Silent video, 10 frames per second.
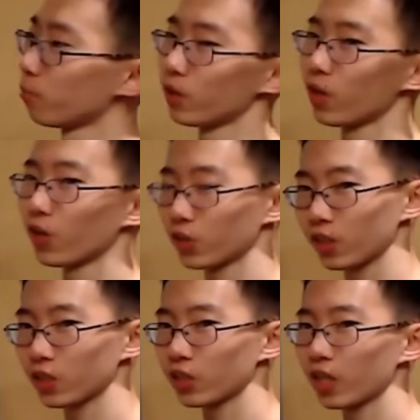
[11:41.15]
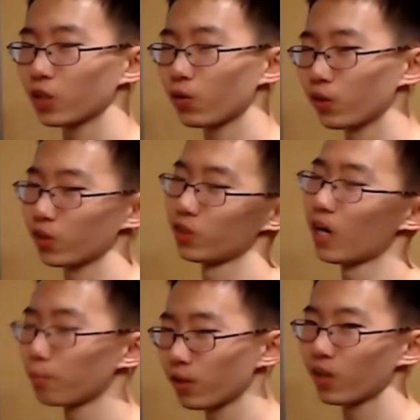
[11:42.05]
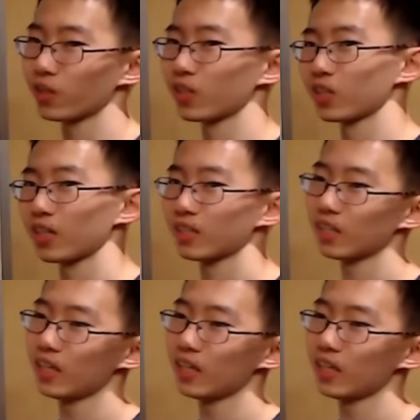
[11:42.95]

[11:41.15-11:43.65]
belongs in a set or does not belong in a set.